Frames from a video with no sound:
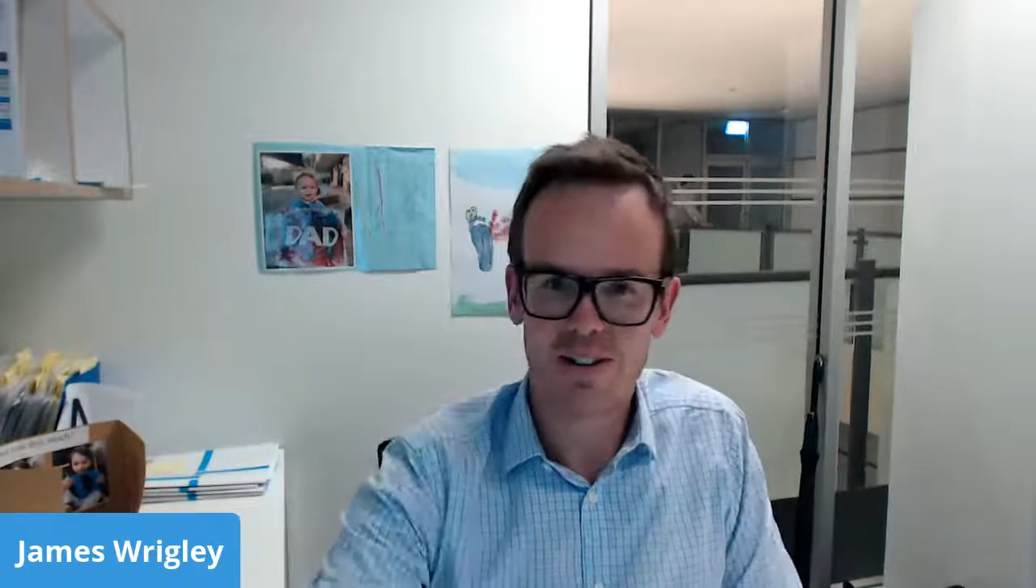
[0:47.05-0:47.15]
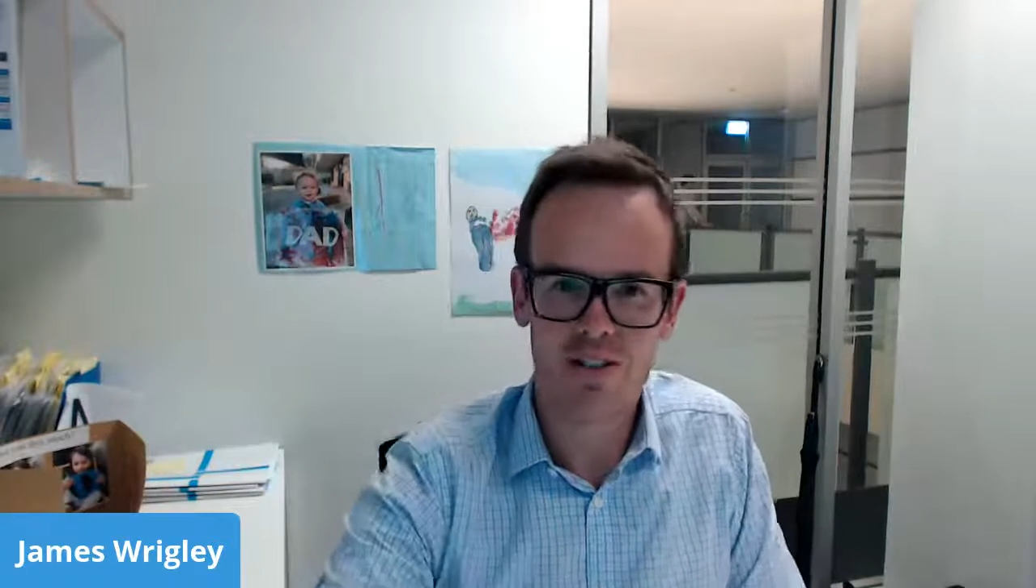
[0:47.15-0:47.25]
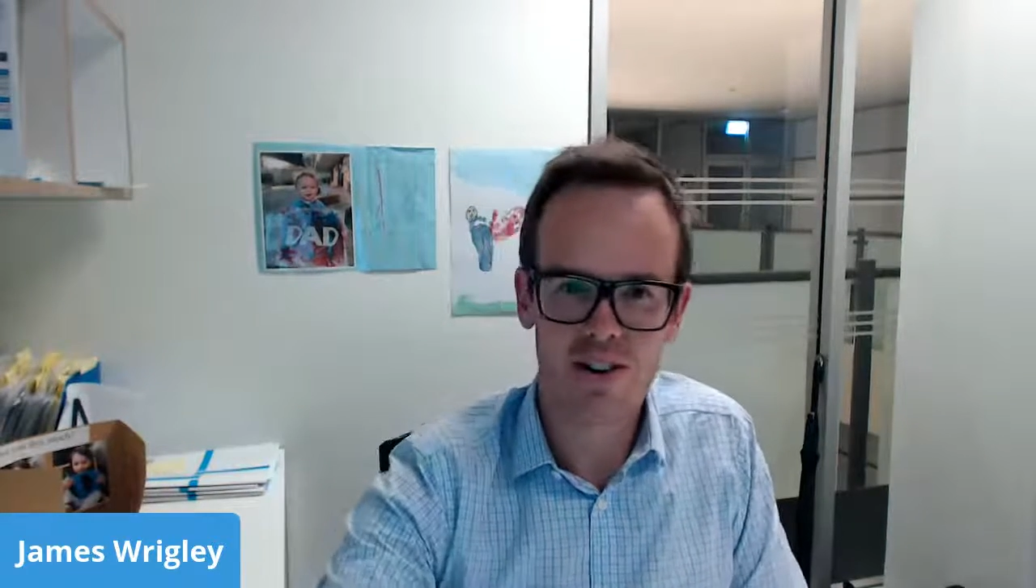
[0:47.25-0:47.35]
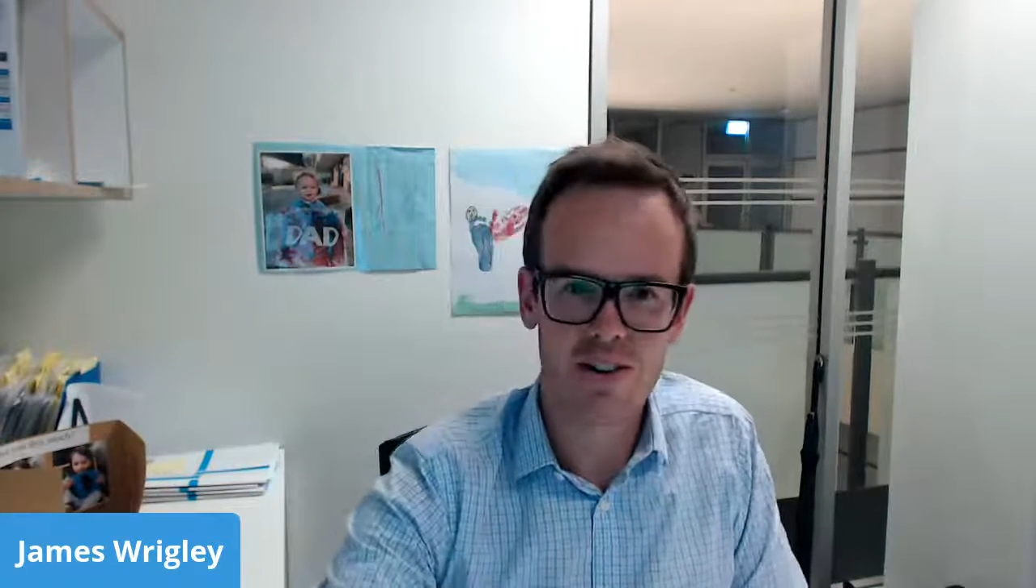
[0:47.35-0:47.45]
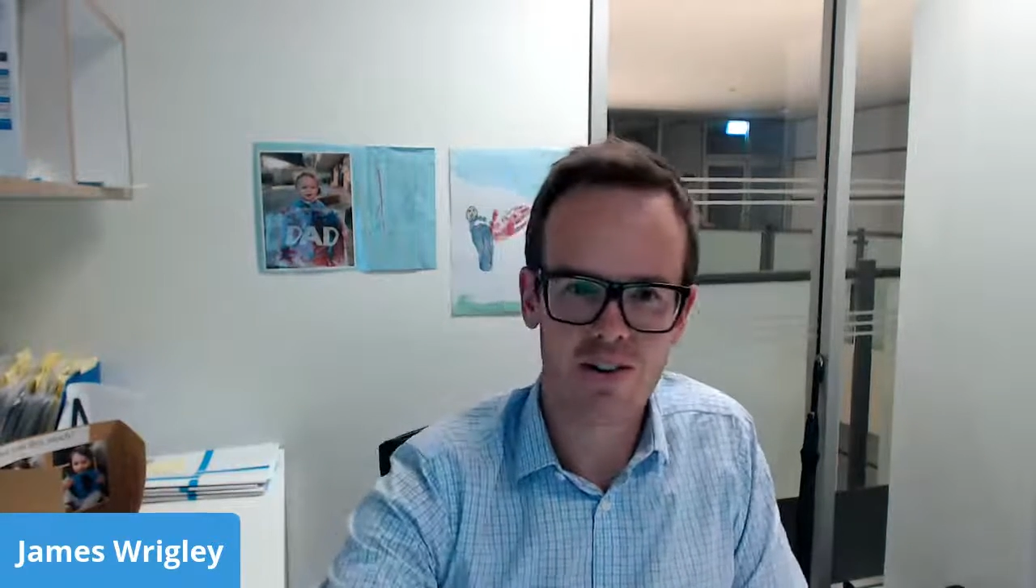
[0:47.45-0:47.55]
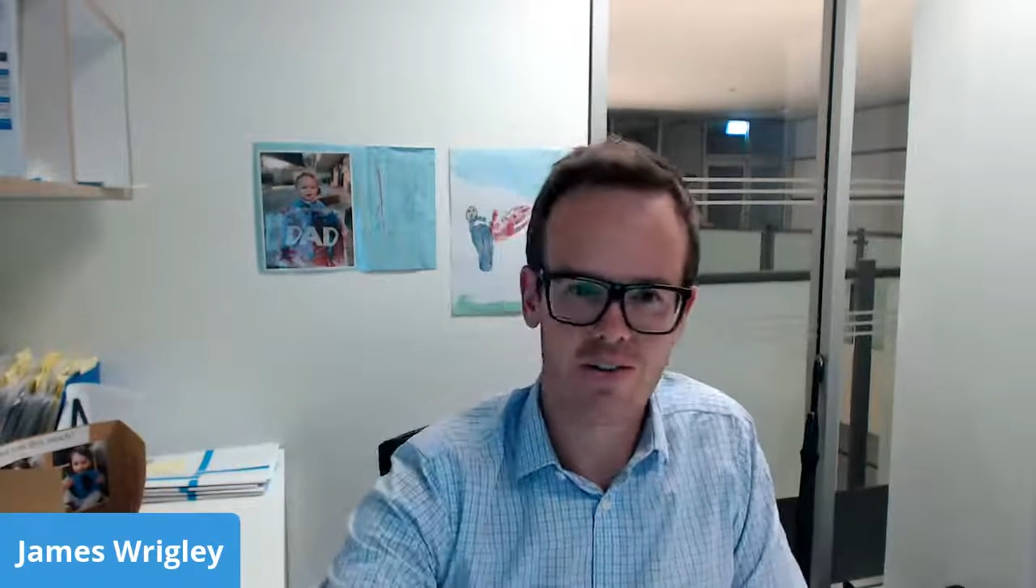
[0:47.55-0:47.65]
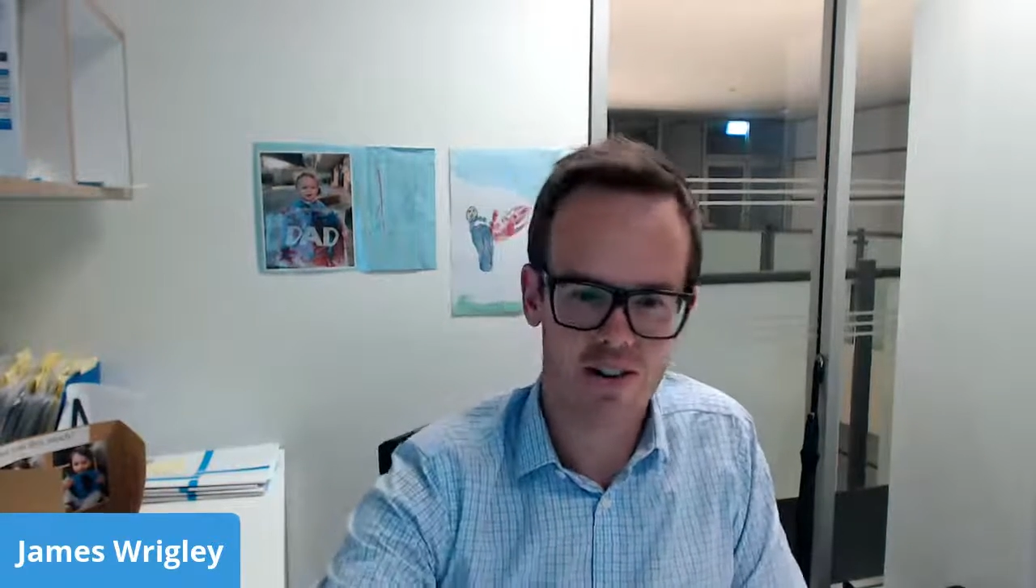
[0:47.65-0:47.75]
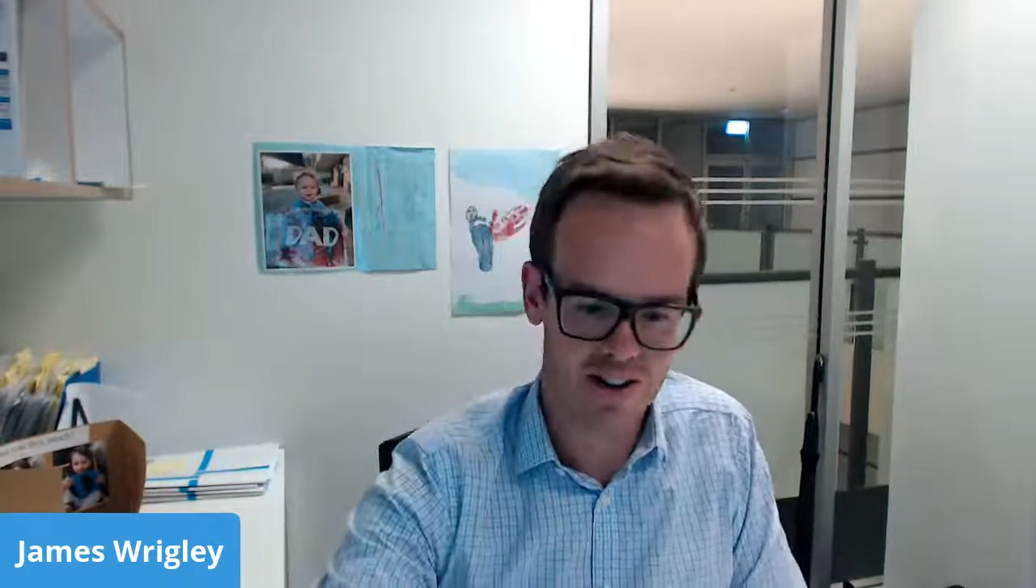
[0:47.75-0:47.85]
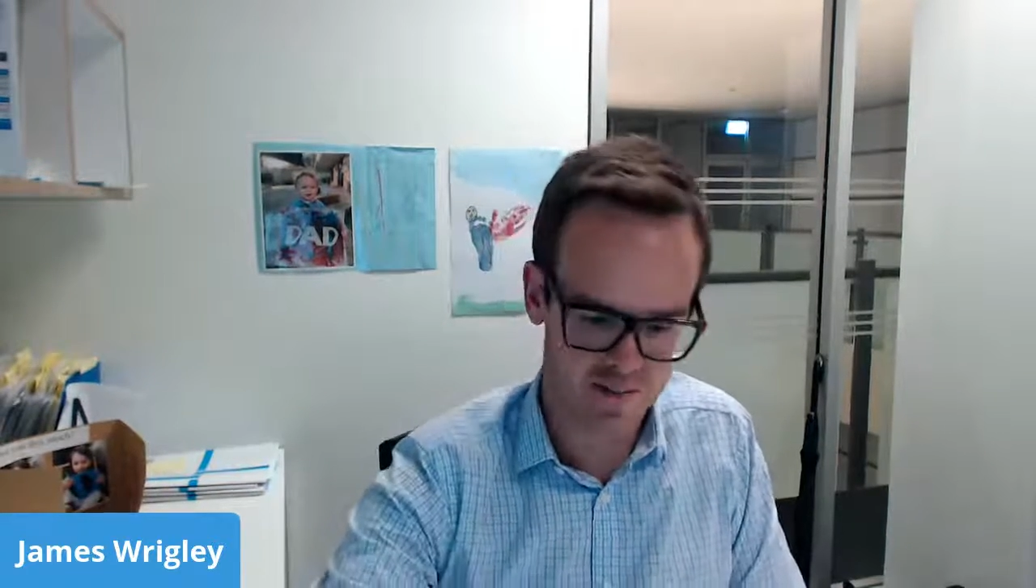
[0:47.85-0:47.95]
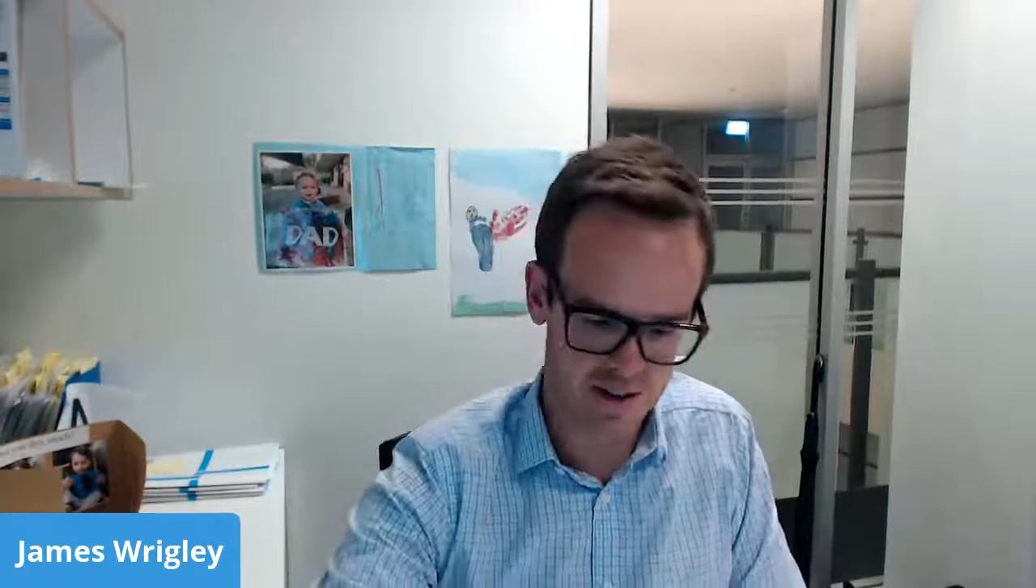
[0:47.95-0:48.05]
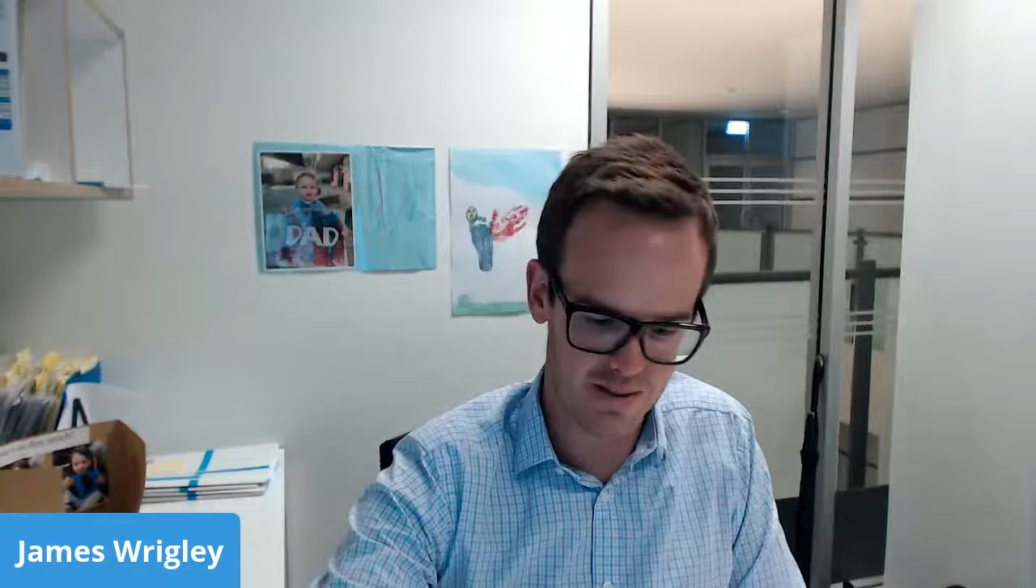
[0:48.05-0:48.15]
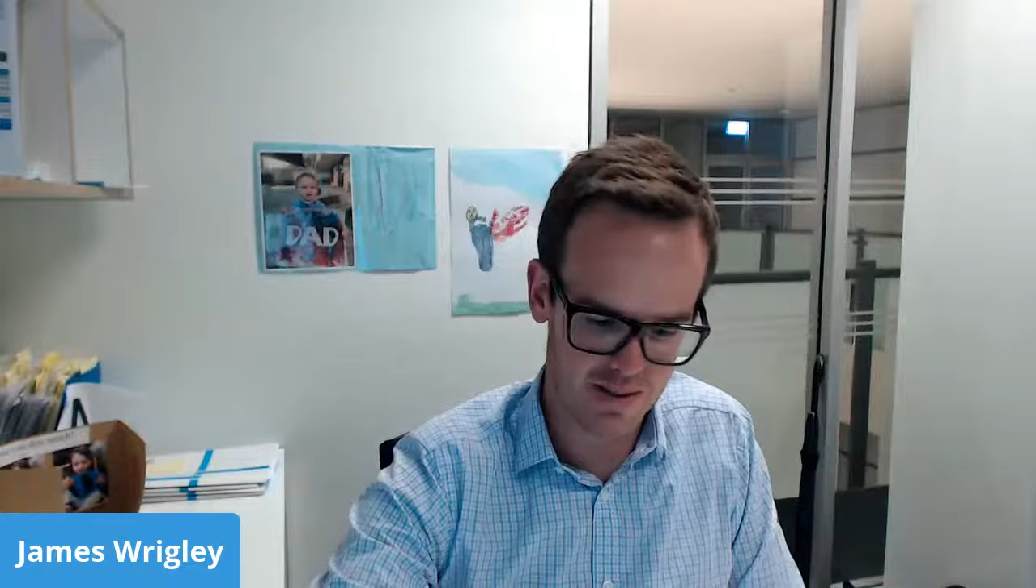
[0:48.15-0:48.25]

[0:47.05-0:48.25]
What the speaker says: phone here in front of me